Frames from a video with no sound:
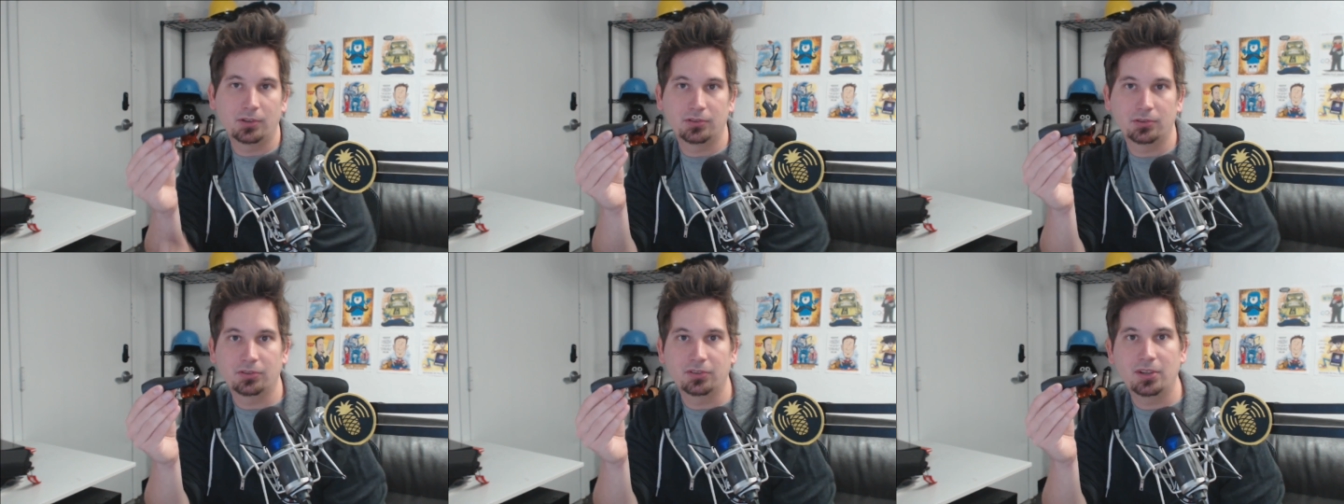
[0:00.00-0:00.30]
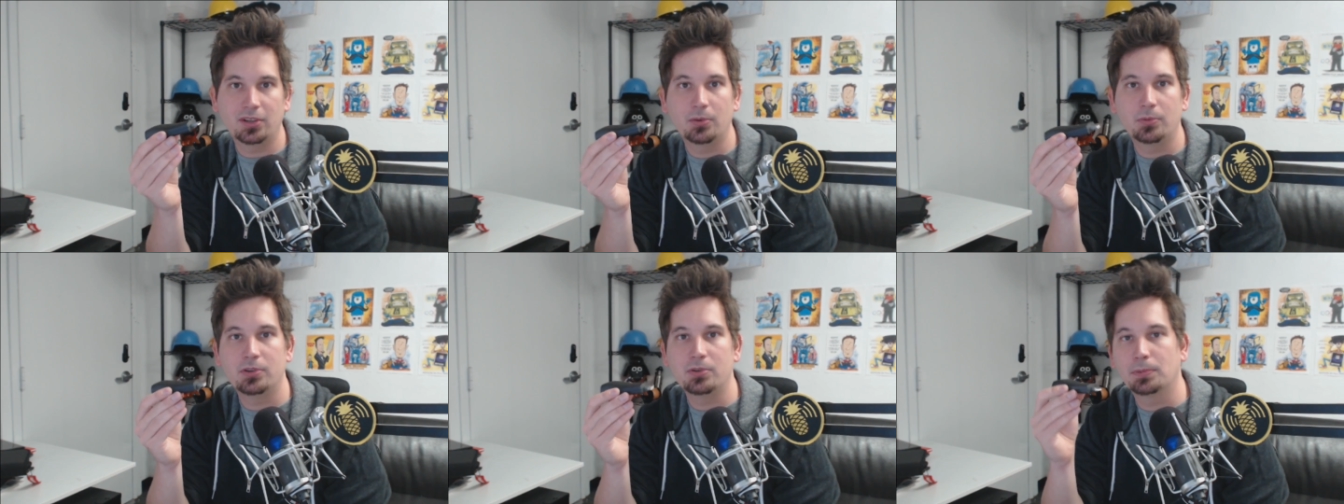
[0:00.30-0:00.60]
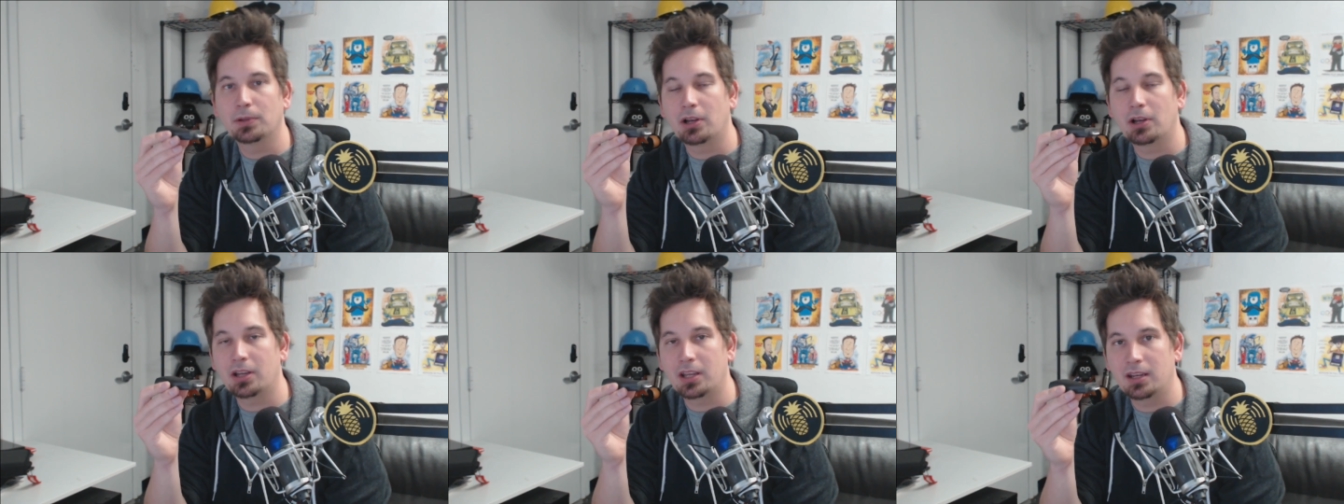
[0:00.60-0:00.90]
as you'll see when you
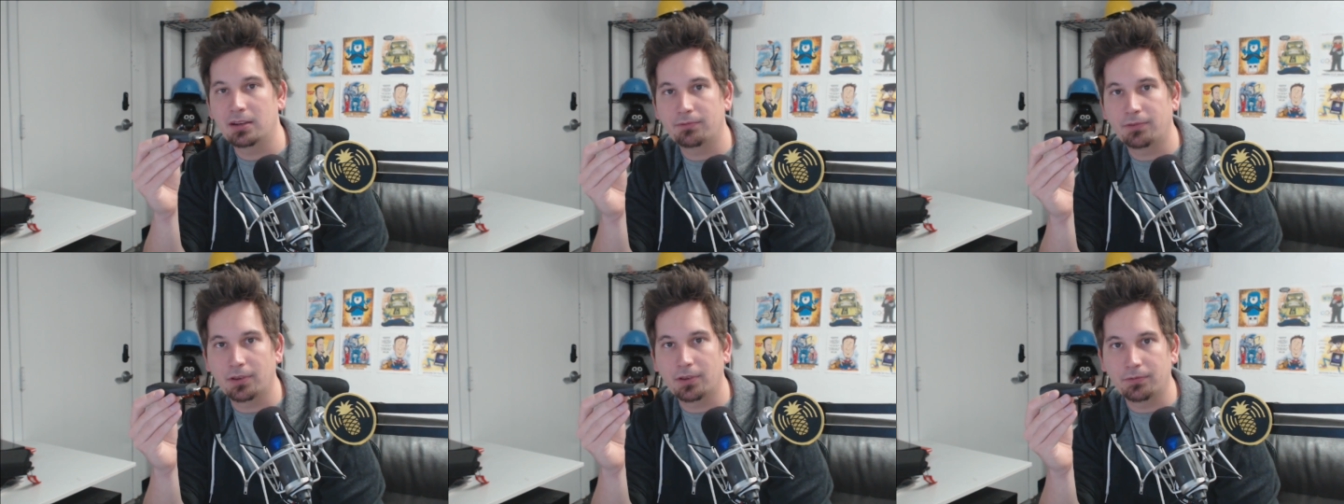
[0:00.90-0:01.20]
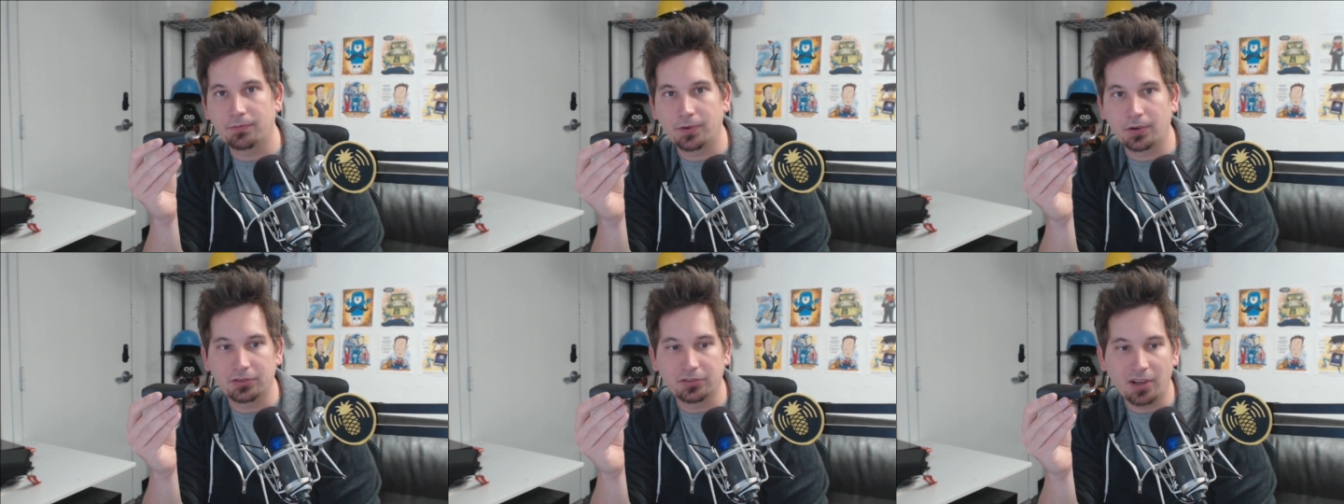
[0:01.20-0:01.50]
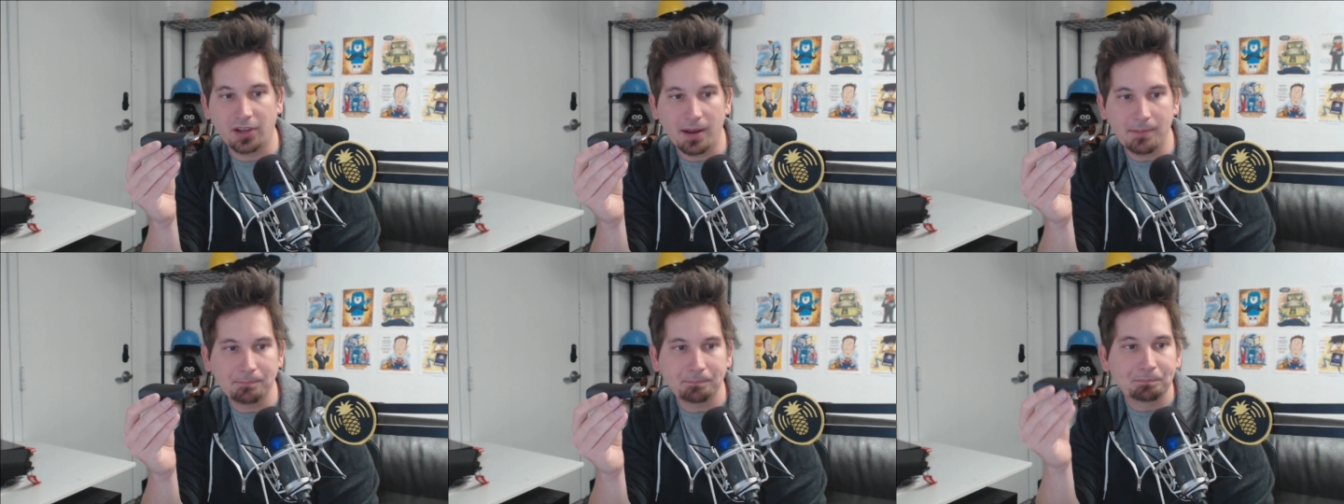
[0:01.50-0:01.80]
plug it in for the first
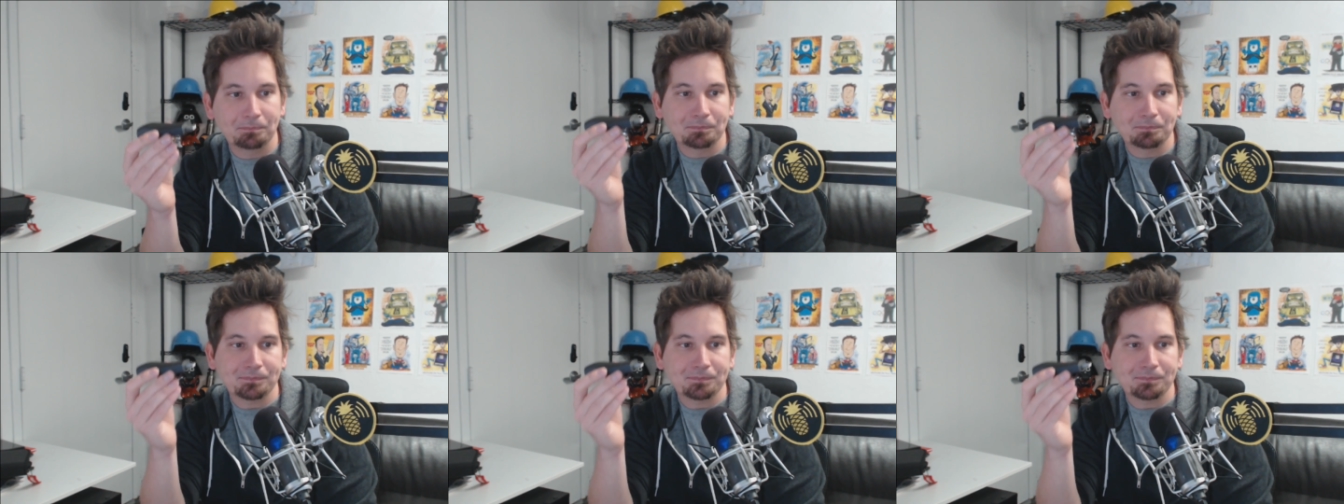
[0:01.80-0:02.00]
time.